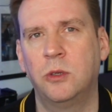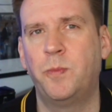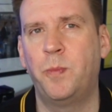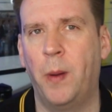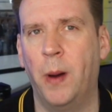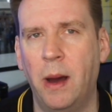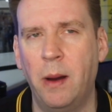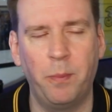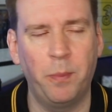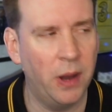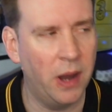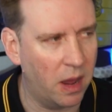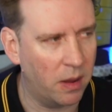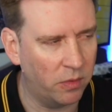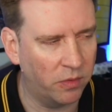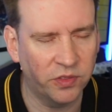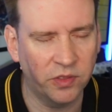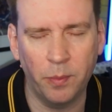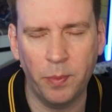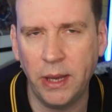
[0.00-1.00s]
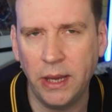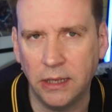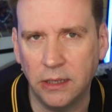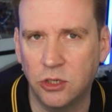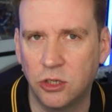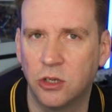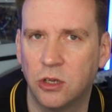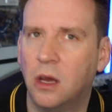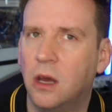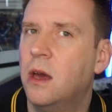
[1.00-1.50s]
but playing off the
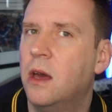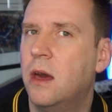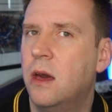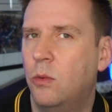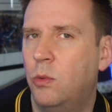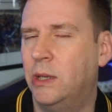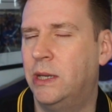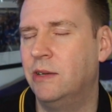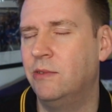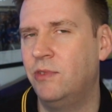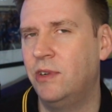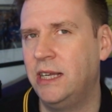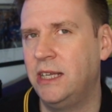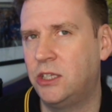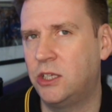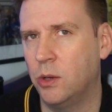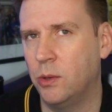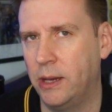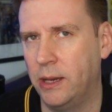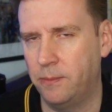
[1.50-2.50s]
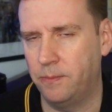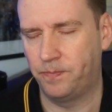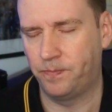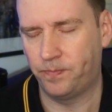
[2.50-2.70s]
pitch, we didn't really do it.